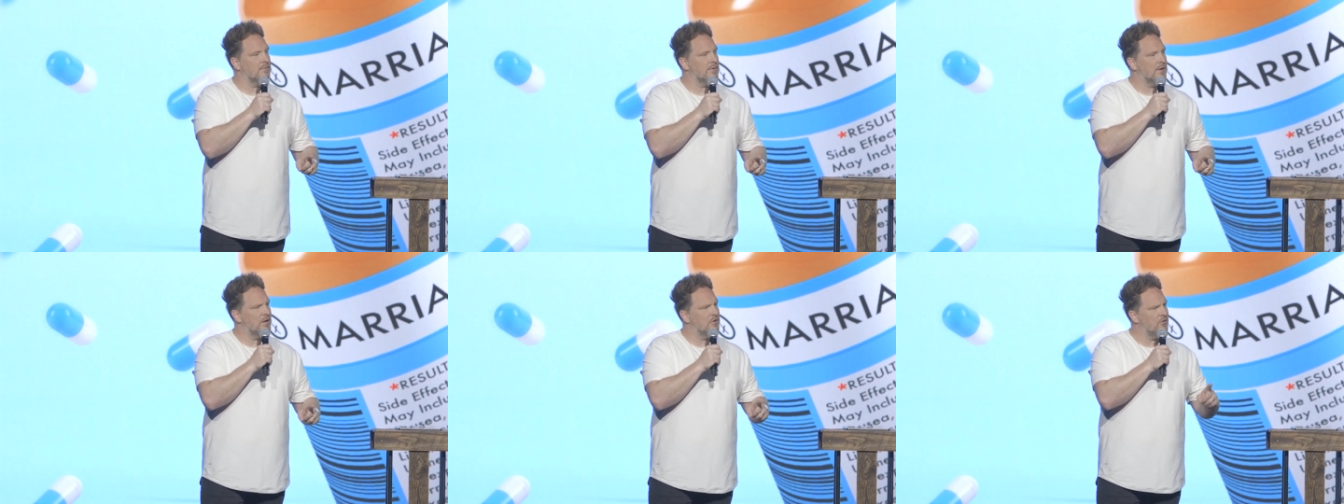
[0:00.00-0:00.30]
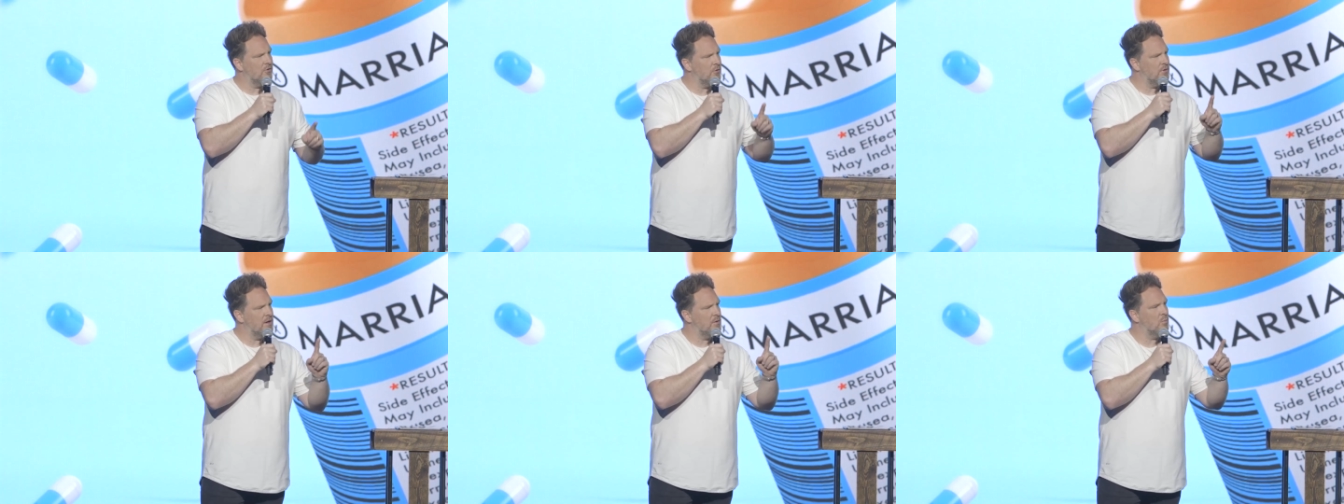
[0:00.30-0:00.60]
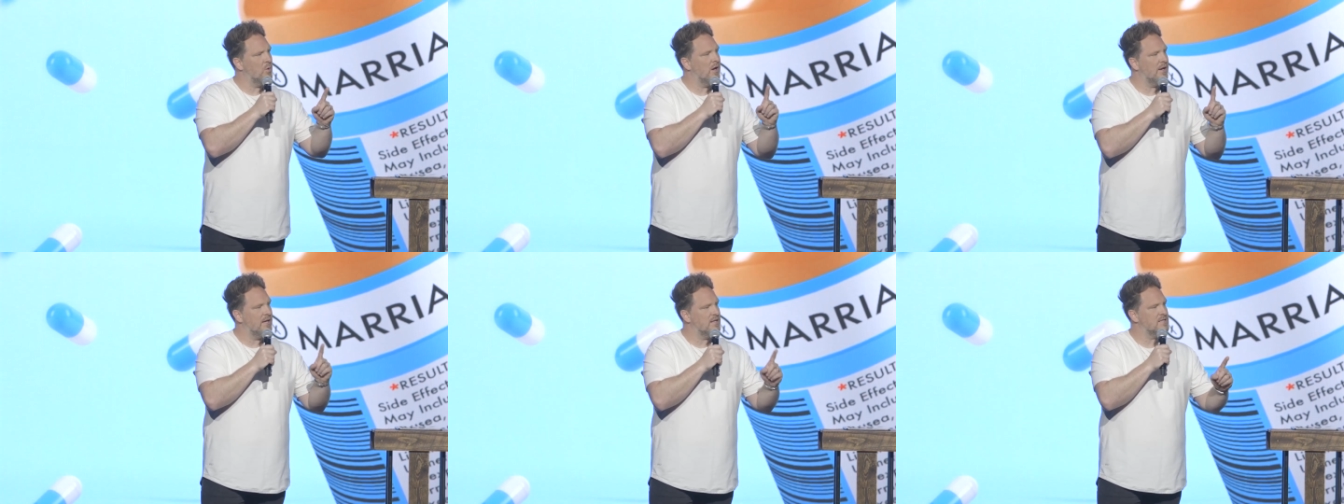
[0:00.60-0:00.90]
And so then
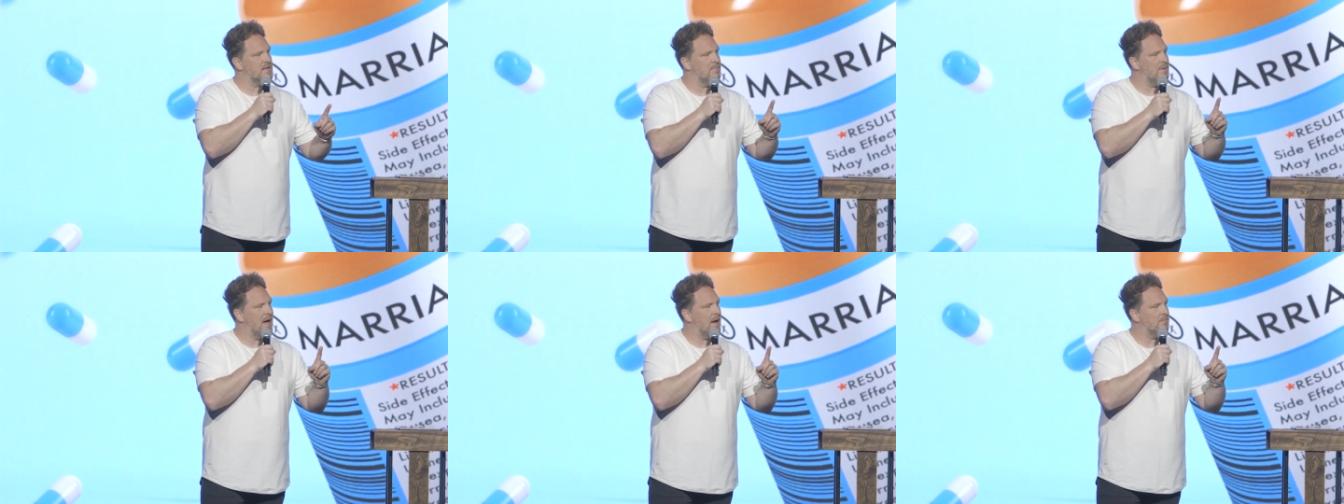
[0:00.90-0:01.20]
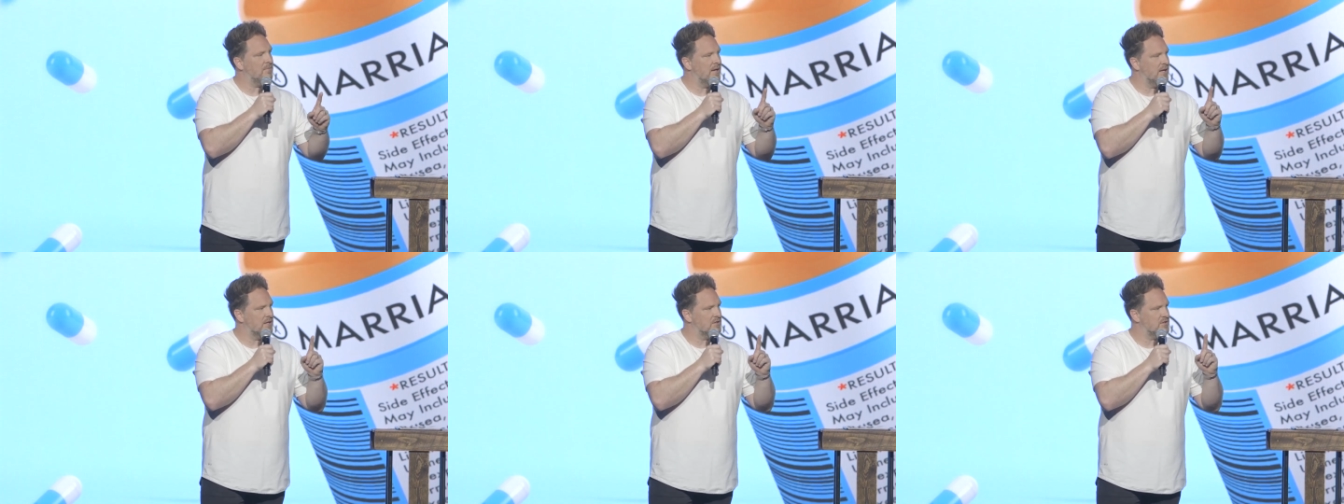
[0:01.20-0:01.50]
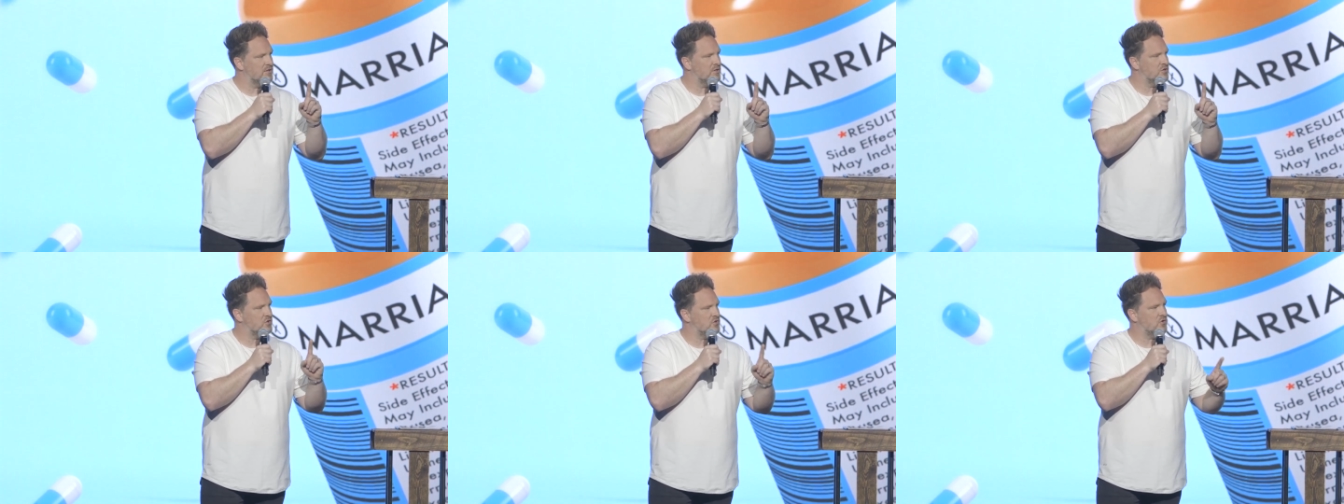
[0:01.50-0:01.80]
what ends up happening is
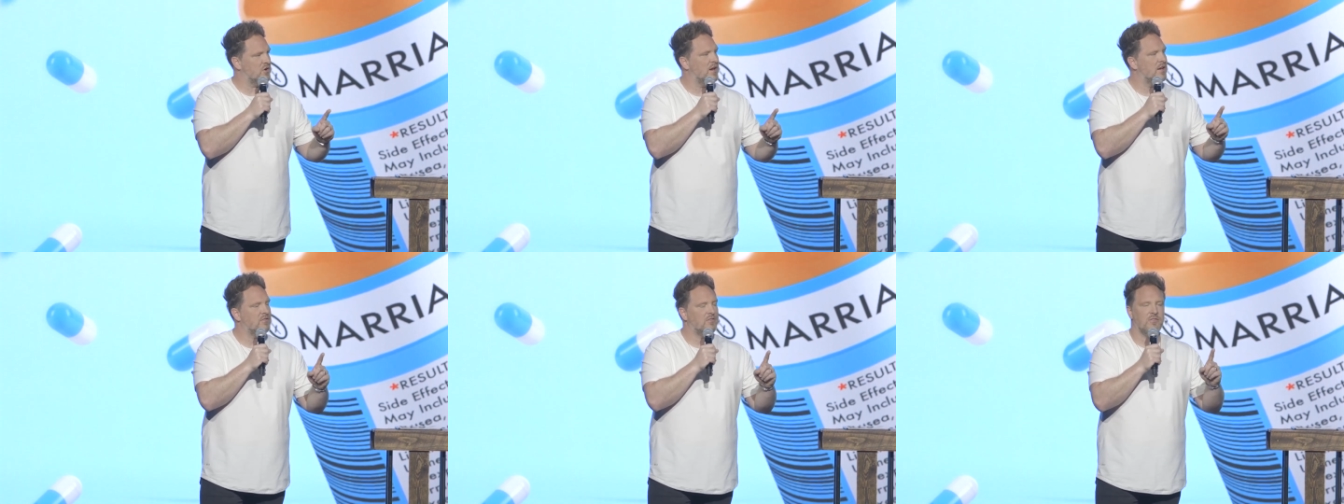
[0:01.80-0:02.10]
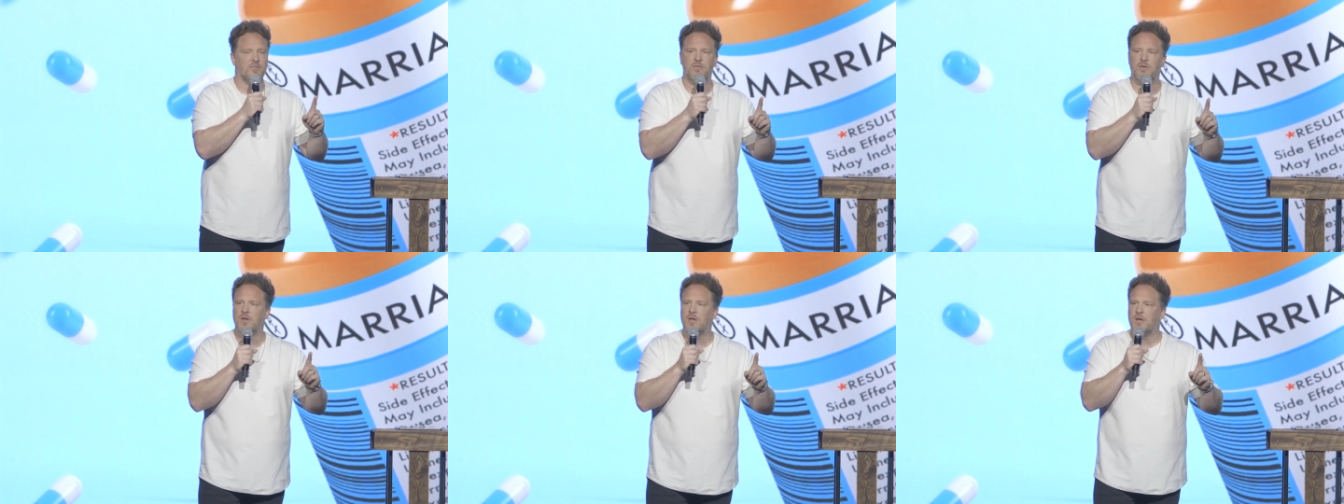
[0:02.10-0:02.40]
the stress